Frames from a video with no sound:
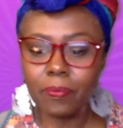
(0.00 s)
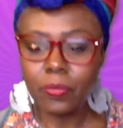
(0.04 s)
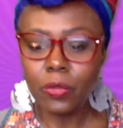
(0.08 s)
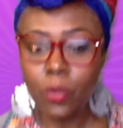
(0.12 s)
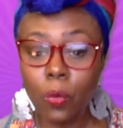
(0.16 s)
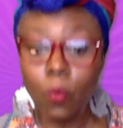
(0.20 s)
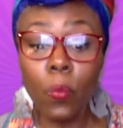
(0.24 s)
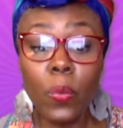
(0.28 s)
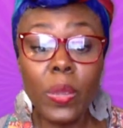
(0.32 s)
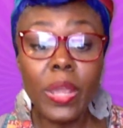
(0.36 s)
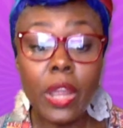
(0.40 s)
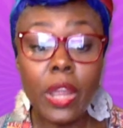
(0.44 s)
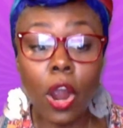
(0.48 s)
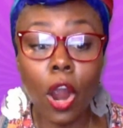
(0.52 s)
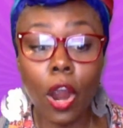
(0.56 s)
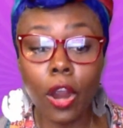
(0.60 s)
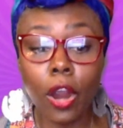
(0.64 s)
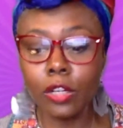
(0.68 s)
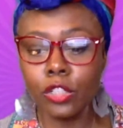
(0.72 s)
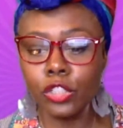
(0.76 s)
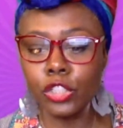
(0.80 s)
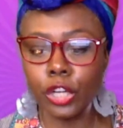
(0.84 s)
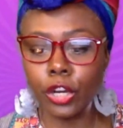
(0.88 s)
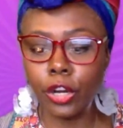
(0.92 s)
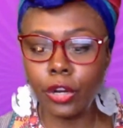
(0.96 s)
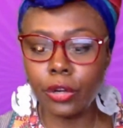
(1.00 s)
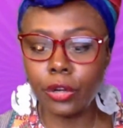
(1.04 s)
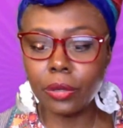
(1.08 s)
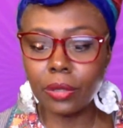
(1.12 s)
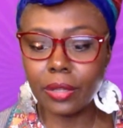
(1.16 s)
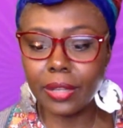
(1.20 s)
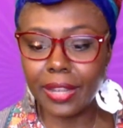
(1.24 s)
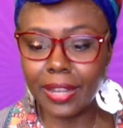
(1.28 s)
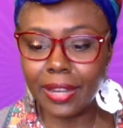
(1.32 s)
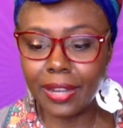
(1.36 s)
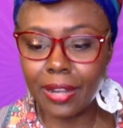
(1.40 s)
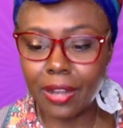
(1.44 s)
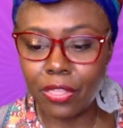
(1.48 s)
We are
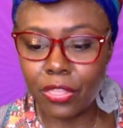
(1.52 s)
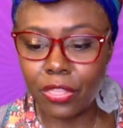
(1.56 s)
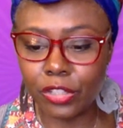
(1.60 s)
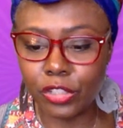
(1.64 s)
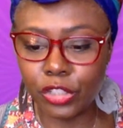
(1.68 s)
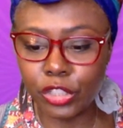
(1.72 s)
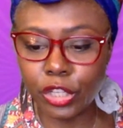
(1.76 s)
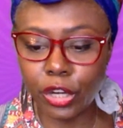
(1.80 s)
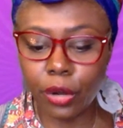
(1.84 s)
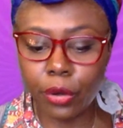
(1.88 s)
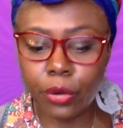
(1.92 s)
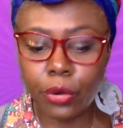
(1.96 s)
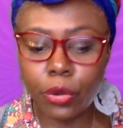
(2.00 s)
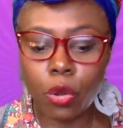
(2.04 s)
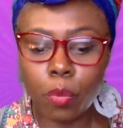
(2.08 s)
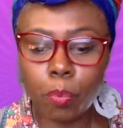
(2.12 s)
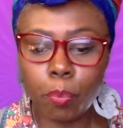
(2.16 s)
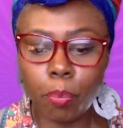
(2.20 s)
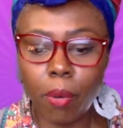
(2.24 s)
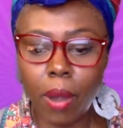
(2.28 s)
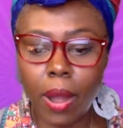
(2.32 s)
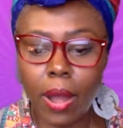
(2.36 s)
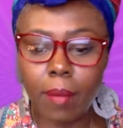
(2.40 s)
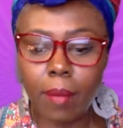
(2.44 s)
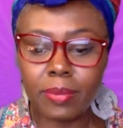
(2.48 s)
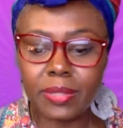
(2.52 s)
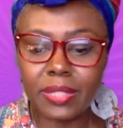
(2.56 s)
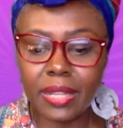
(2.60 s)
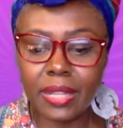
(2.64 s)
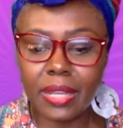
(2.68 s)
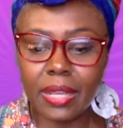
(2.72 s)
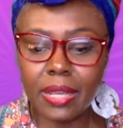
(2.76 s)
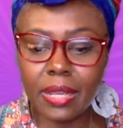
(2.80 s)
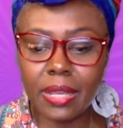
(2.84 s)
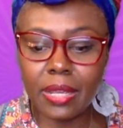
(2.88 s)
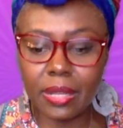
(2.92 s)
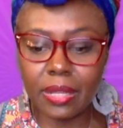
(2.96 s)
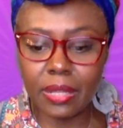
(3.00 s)
journaling. The journal prompt
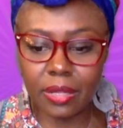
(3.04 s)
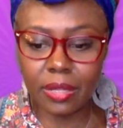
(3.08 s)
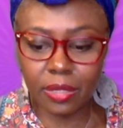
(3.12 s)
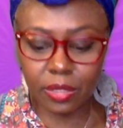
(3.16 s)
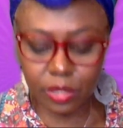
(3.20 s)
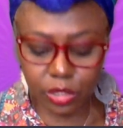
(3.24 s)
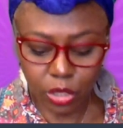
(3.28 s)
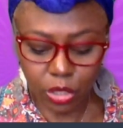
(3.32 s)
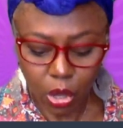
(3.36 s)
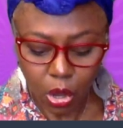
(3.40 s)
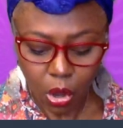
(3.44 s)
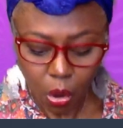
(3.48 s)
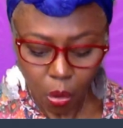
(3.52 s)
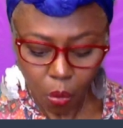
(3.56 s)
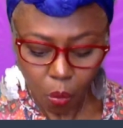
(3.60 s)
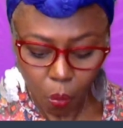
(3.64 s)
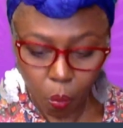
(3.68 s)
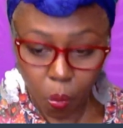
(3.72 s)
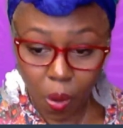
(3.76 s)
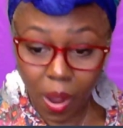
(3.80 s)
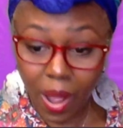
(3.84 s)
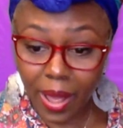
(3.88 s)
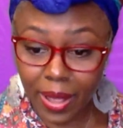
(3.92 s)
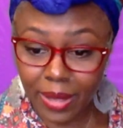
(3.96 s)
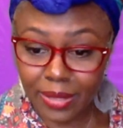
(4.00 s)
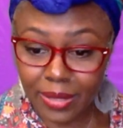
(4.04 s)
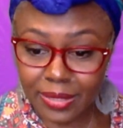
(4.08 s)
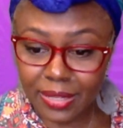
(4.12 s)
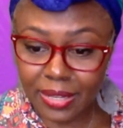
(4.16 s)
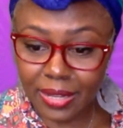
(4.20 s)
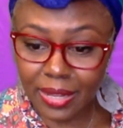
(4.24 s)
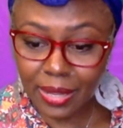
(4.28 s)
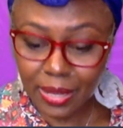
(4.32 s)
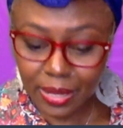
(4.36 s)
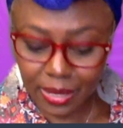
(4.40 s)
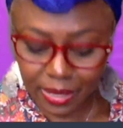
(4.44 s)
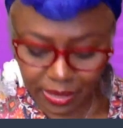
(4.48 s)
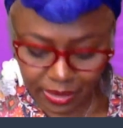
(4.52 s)
is: what
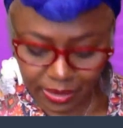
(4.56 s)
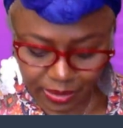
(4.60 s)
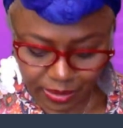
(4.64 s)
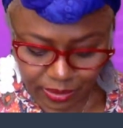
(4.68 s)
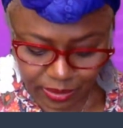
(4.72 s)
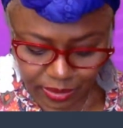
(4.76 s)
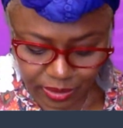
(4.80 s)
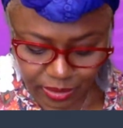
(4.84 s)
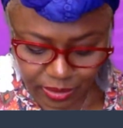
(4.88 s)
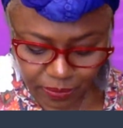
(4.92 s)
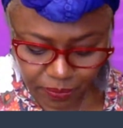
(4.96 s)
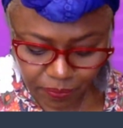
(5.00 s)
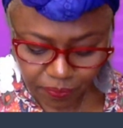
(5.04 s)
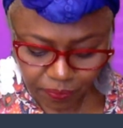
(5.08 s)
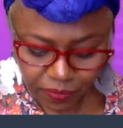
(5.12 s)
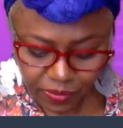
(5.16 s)
is